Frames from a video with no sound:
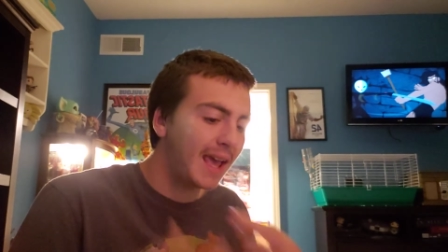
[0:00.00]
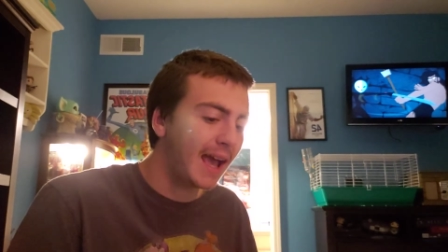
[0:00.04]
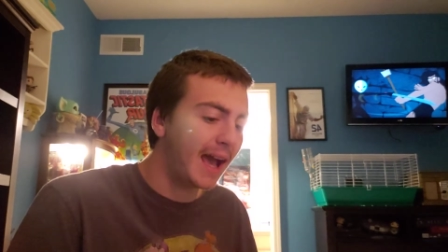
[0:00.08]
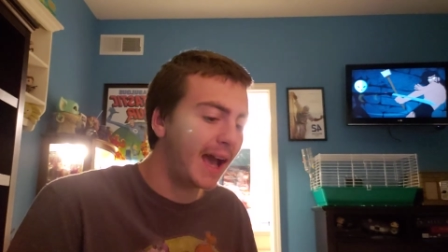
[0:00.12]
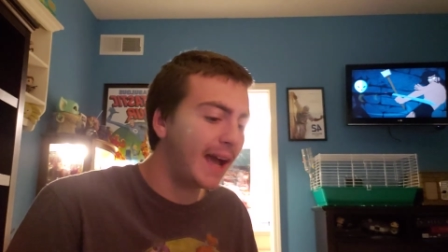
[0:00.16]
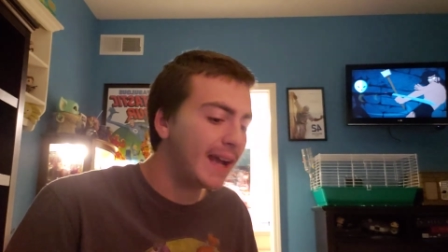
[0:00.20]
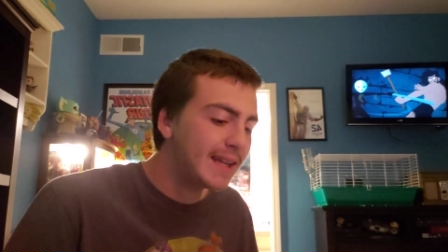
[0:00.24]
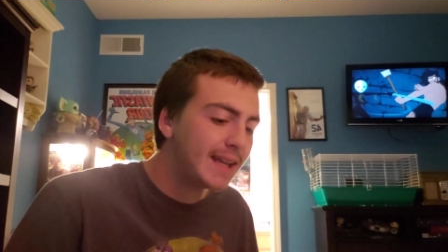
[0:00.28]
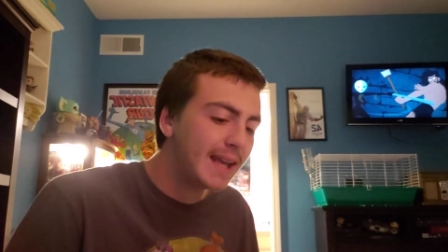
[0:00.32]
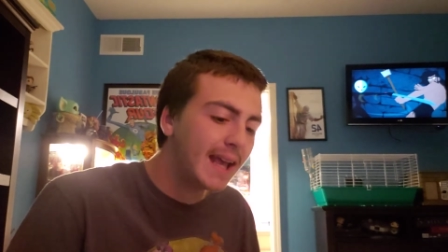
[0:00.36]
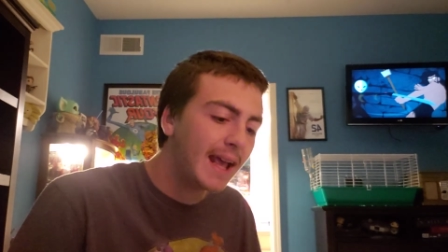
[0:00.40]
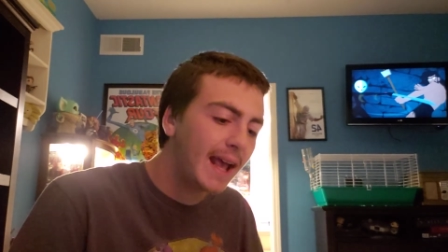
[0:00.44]

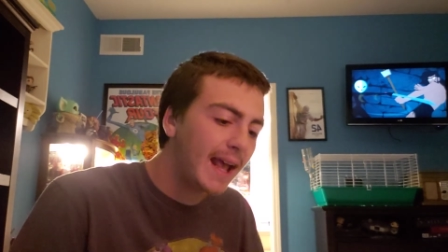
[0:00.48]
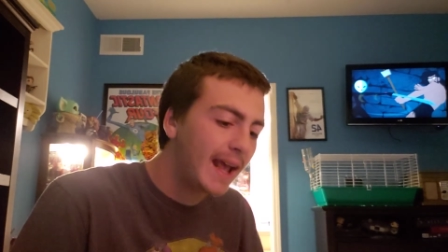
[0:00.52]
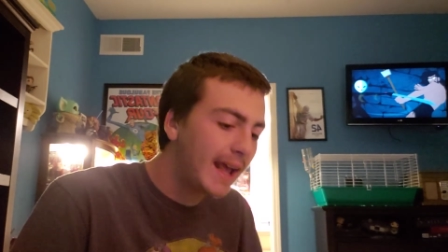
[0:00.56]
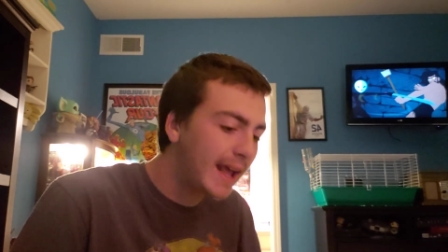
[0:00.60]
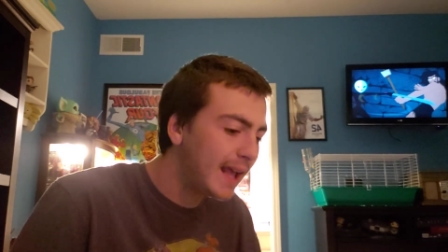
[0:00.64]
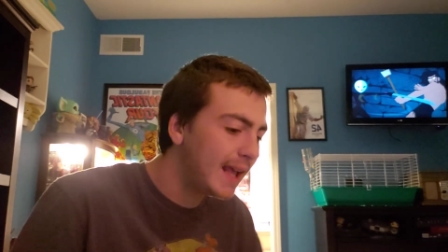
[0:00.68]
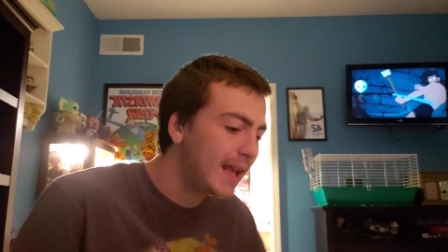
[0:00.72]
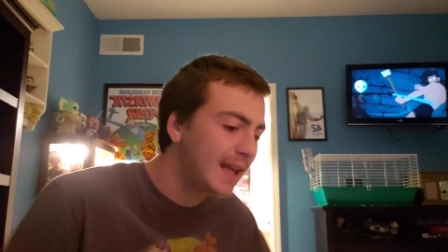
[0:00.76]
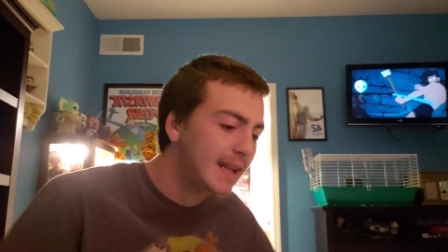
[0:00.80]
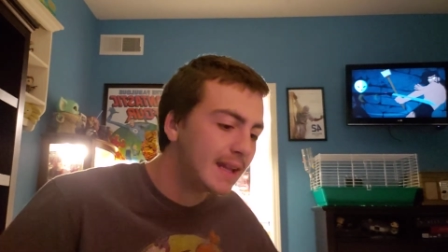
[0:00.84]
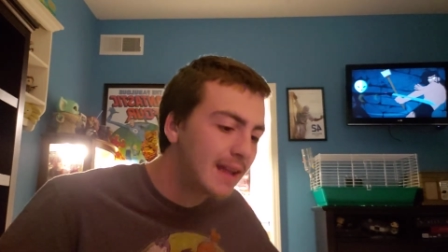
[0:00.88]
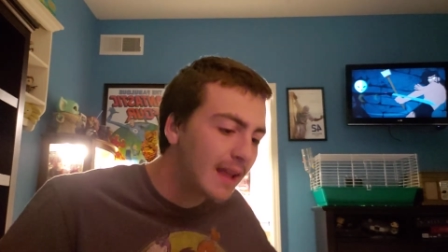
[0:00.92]
I
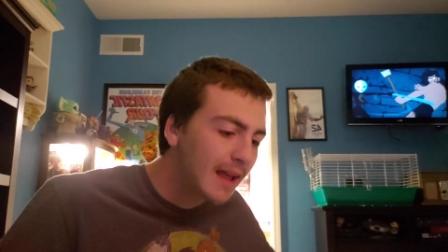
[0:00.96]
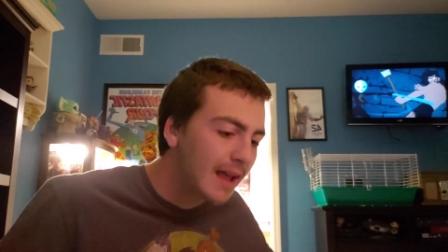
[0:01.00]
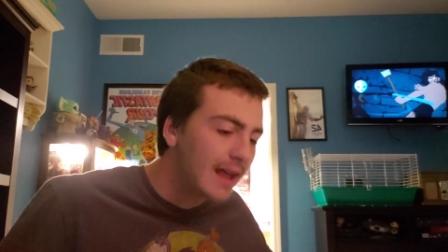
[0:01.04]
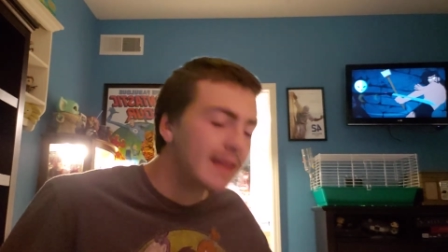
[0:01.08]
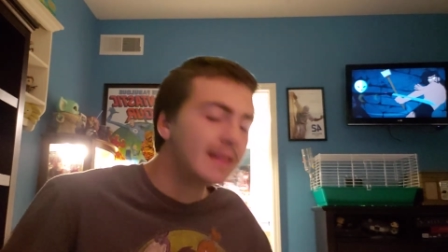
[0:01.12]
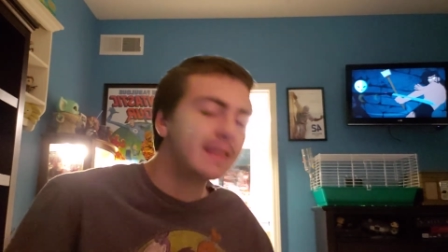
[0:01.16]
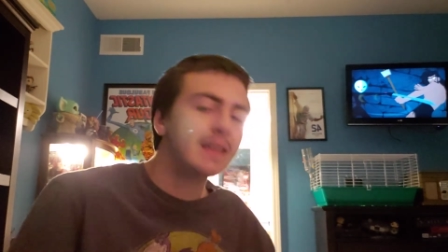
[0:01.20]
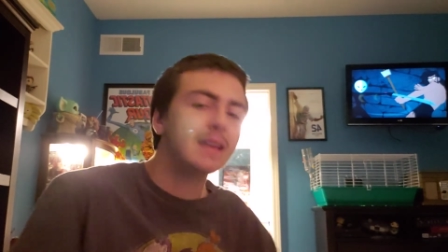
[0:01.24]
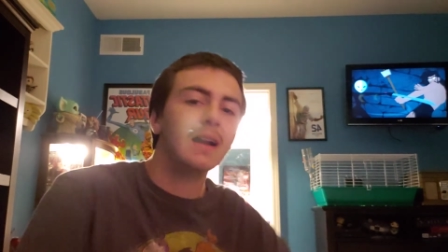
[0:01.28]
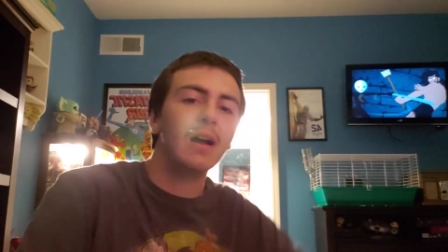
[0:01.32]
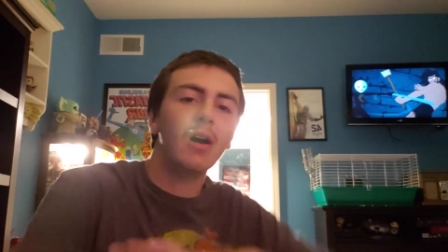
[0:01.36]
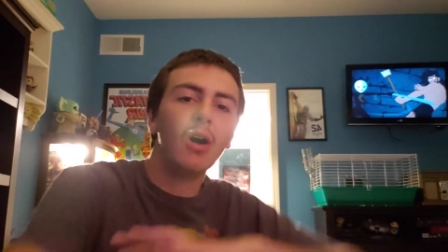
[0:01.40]
hate
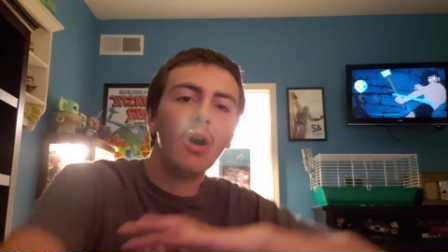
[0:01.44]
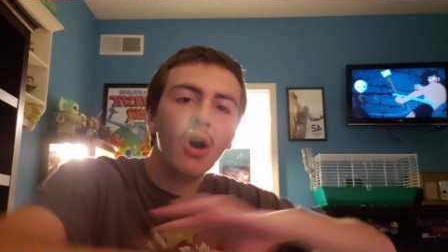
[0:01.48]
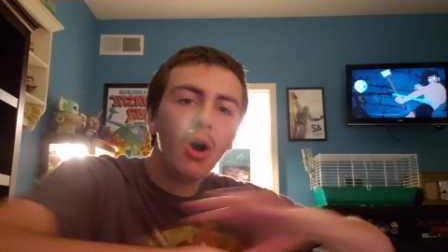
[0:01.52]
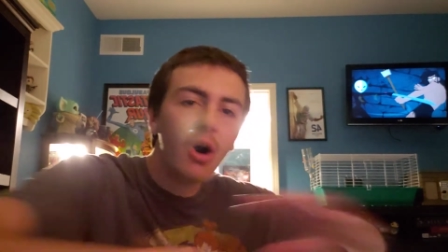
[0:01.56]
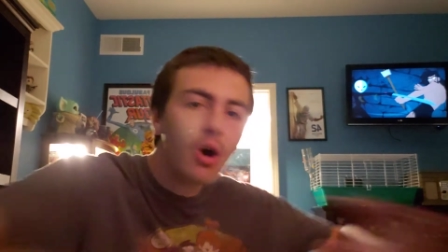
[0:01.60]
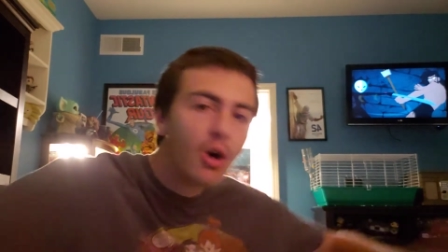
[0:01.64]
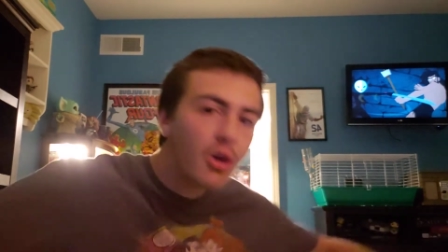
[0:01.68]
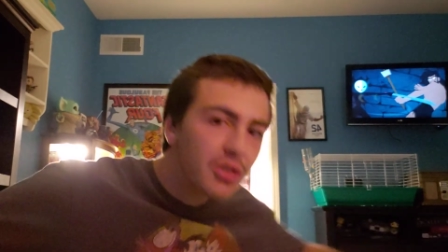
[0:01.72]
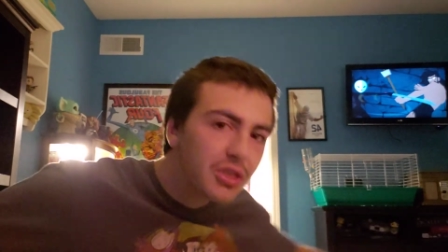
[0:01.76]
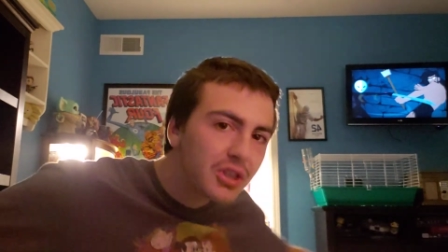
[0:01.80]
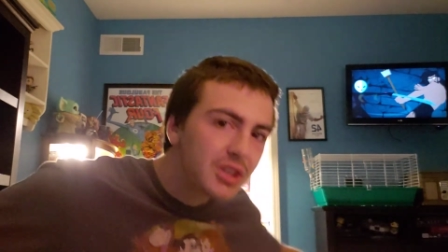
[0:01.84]
that all